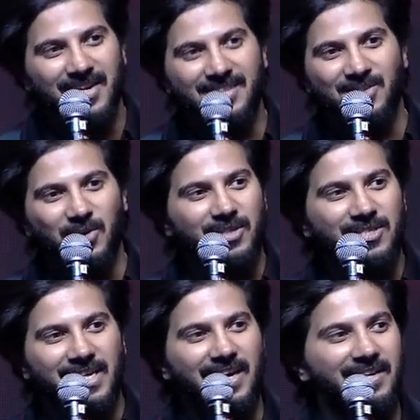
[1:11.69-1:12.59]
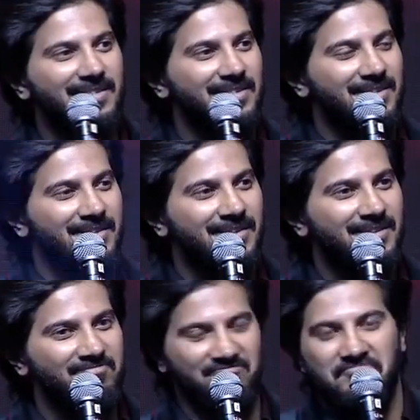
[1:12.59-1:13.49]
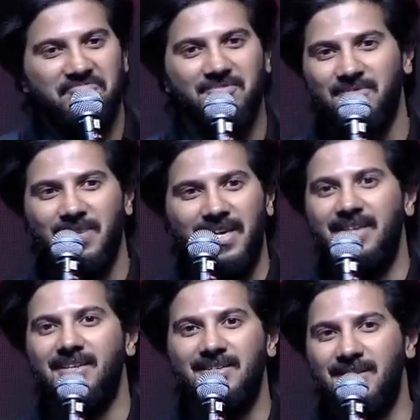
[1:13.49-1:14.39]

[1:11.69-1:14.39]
it is going to change Indian